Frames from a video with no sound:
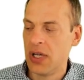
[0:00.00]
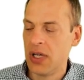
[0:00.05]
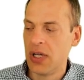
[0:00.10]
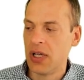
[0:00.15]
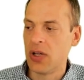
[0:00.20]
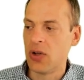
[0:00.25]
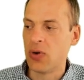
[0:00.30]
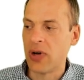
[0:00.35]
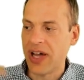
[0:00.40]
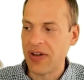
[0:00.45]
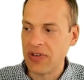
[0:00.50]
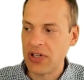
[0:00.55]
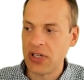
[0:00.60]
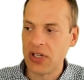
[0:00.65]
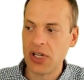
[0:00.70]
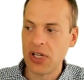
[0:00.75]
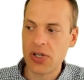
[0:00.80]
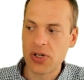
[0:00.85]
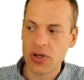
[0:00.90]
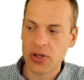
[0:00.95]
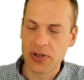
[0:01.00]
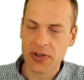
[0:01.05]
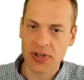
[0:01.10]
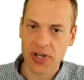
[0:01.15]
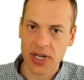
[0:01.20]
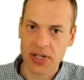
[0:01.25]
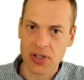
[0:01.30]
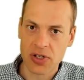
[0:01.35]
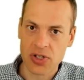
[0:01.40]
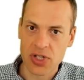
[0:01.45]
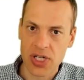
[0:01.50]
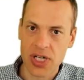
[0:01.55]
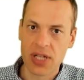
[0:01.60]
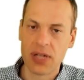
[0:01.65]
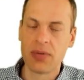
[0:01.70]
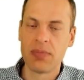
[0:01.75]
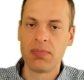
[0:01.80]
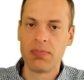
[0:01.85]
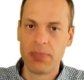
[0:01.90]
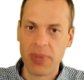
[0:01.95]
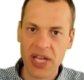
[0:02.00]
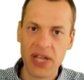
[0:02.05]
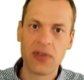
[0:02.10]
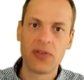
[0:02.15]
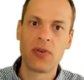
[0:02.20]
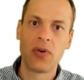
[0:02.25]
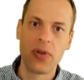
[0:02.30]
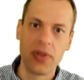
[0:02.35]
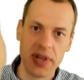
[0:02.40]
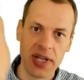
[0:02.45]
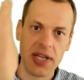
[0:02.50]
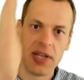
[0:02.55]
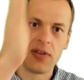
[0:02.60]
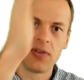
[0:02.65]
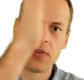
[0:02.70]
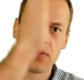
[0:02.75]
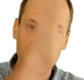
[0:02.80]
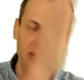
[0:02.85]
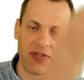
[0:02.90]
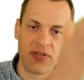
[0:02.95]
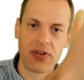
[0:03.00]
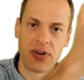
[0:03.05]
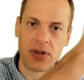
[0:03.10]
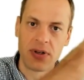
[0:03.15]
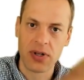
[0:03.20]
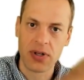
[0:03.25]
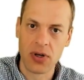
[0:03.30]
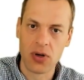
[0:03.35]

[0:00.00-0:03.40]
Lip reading: you have the digital strategy based on these different,